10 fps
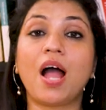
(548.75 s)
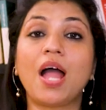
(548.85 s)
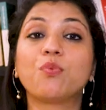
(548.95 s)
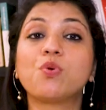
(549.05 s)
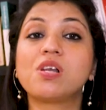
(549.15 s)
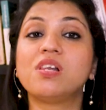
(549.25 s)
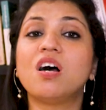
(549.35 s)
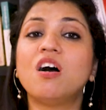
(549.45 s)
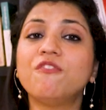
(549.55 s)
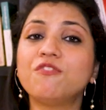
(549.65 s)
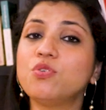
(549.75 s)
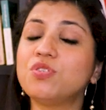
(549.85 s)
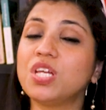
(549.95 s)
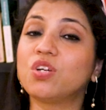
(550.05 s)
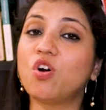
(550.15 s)
I would love to
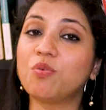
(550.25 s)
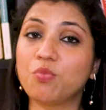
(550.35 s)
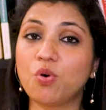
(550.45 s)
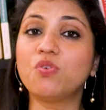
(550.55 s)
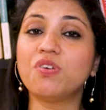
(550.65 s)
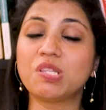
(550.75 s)
take on more